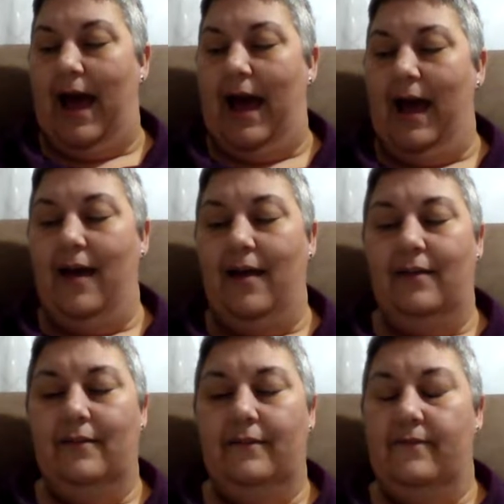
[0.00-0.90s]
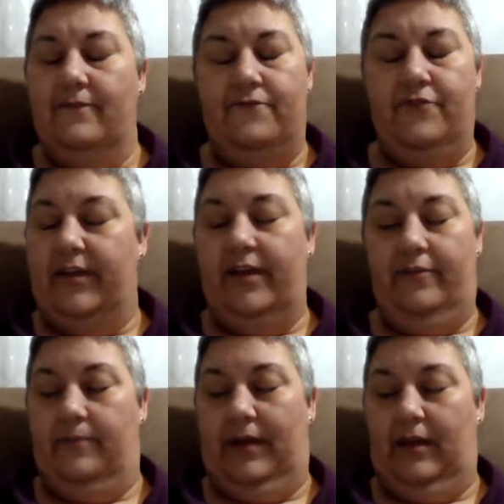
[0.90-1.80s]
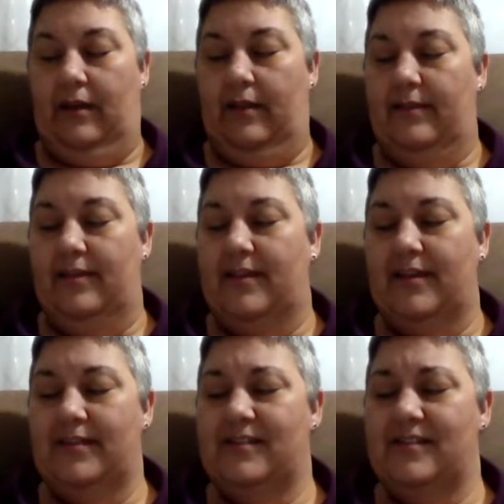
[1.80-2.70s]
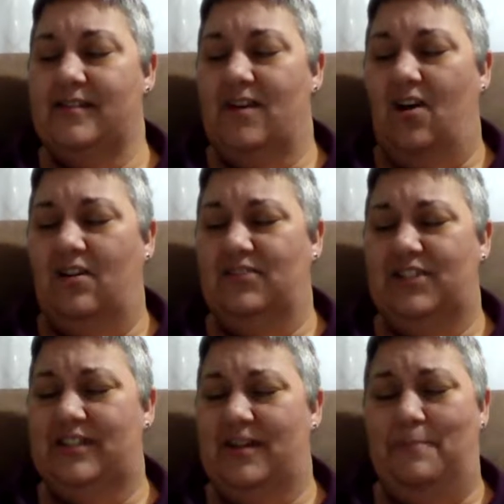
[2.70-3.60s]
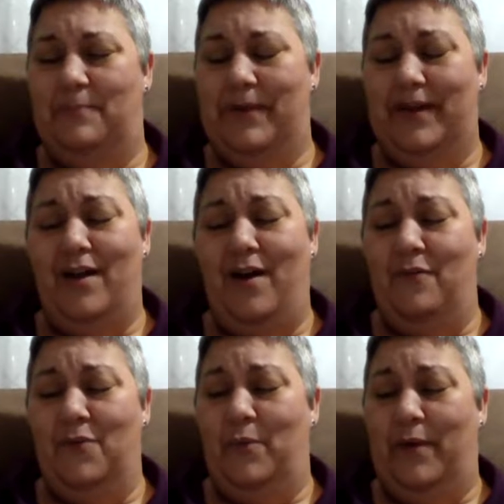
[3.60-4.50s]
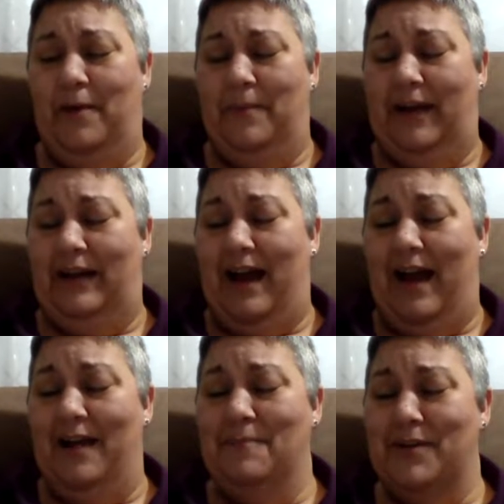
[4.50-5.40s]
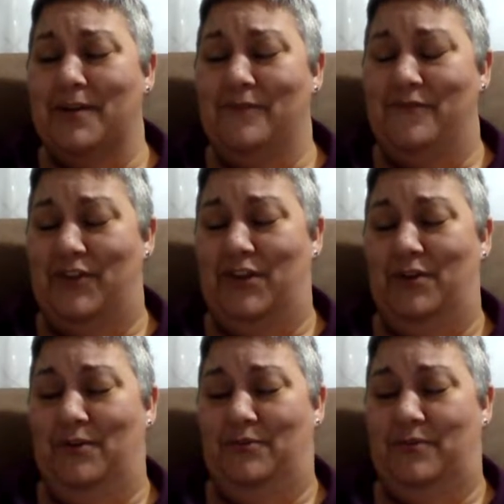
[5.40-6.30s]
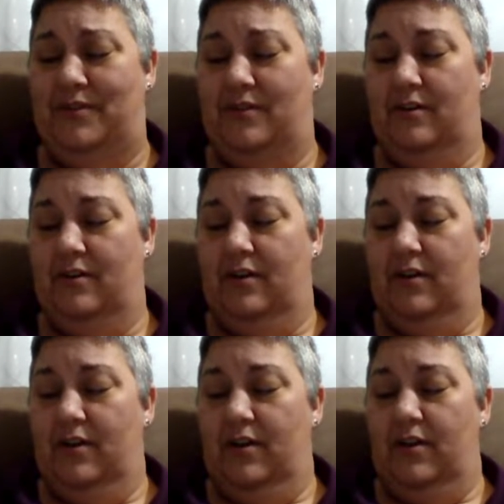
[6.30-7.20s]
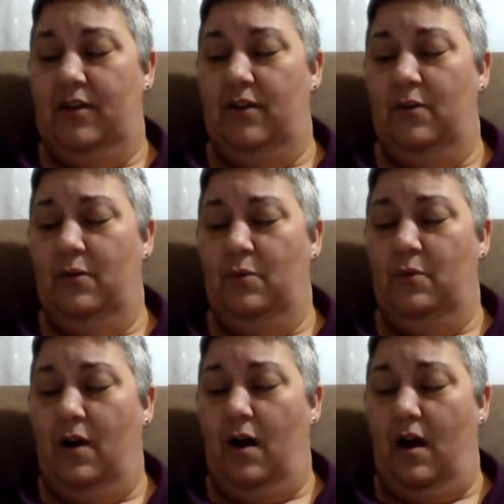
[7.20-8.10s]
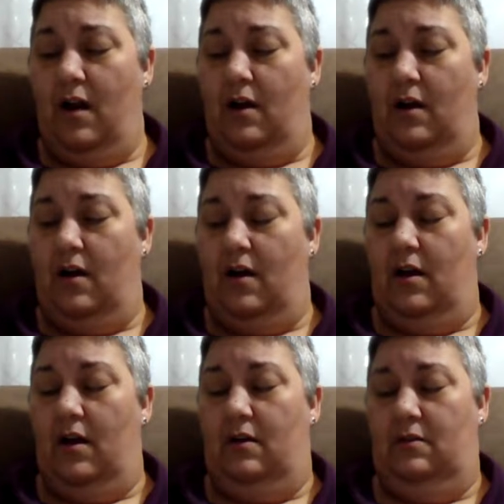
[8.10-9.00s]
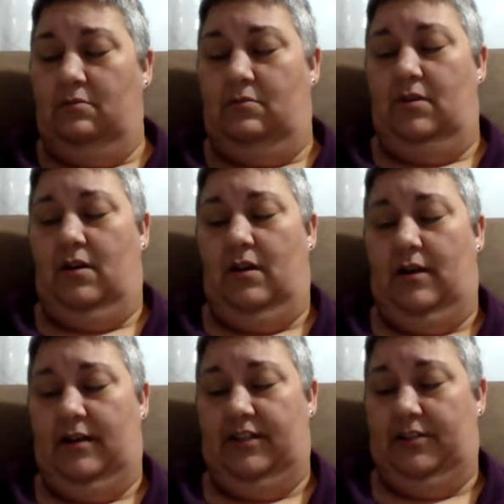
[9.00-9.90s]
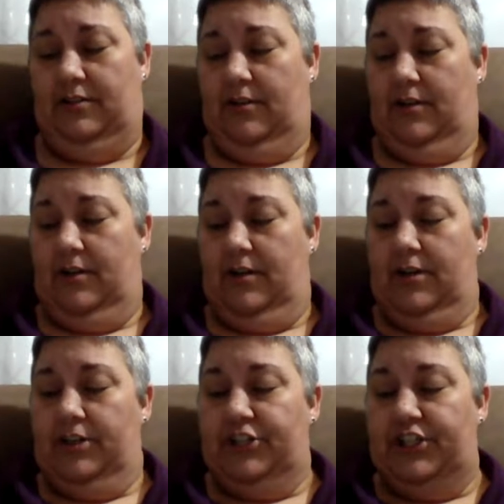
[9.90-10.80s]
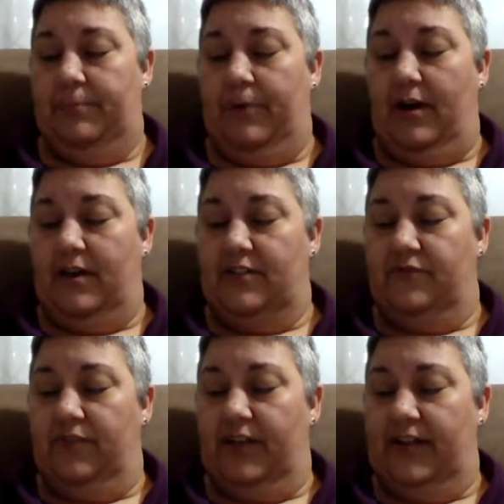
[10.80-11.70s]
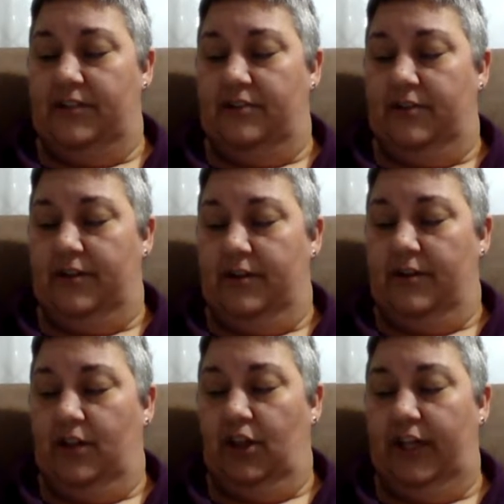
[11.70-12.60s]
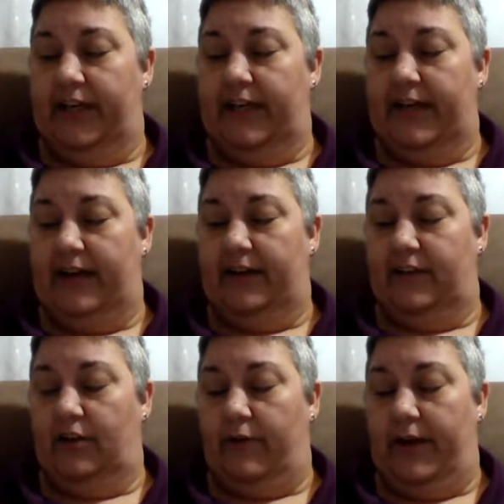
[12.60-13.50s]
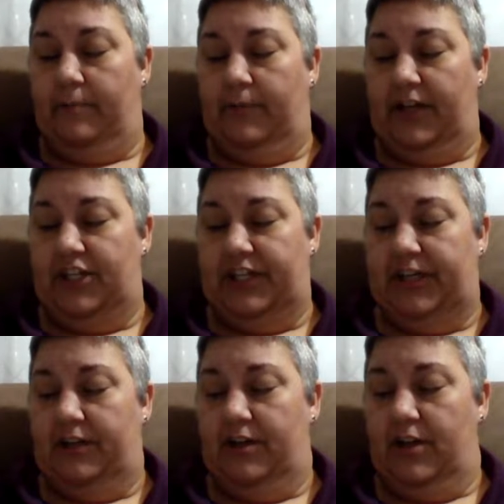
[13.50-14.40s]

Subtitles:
I Forgive me. This is all just a bit overwhelming. I'm confused. You, oh gosh. She paused, flustered, looking down at the ground, blushing.